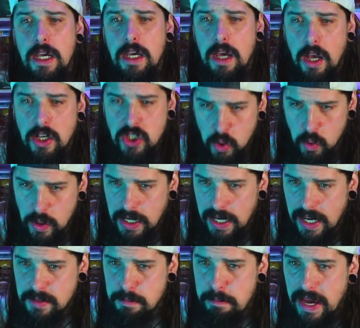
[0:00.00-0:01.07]
Assault
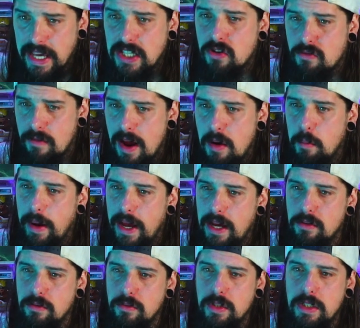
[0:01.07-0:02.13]
class base ground
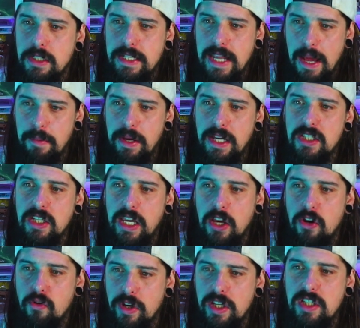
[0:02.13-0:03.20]
pound damage
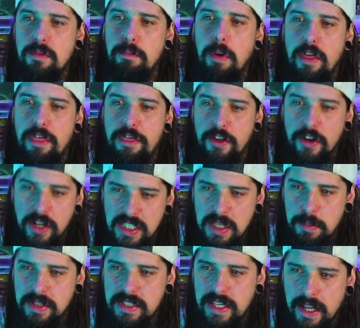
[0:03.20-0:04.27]
increased by
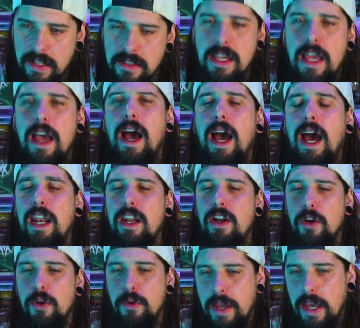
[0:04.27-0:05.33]
30%.
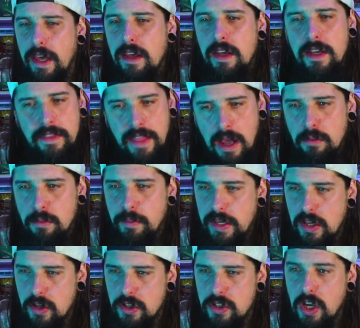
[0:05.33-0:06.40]
Hallelujah. That will be
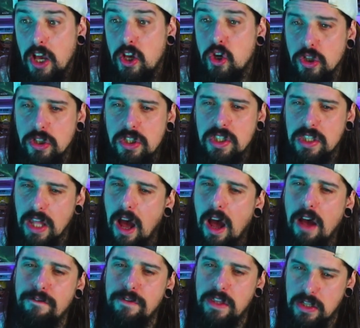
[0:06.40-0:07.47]
good. A good
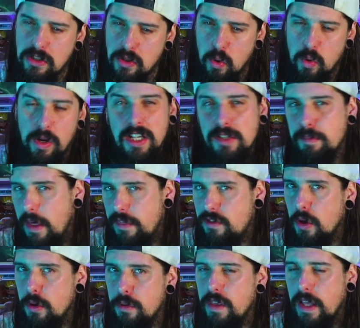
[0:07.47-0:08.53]
start for the assault class, but I
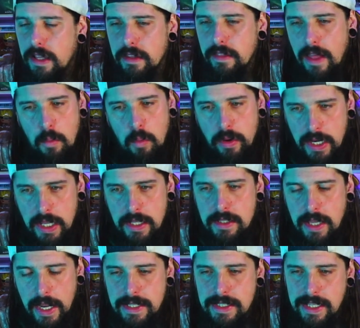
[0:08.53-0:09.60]
do think that one
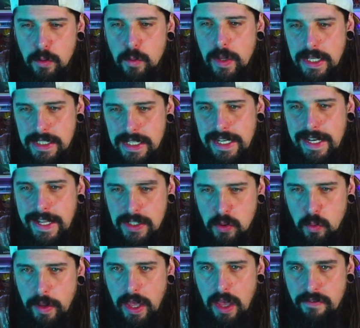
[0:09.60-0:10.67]
still needs a little
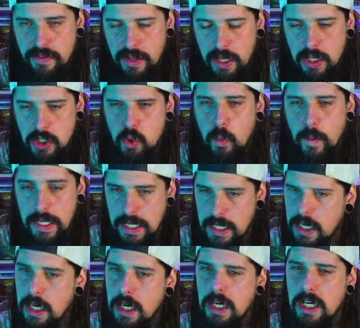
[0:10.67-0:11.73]
bit of a tweak,
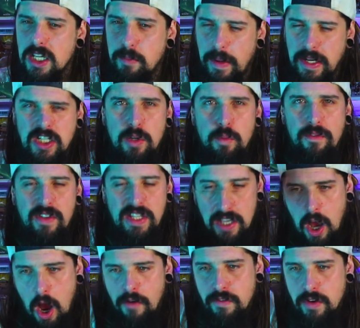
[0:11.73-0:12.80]
especially with its
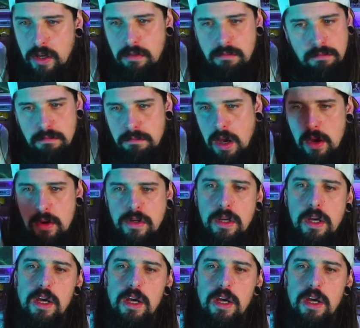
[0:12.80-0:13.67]
hover mode.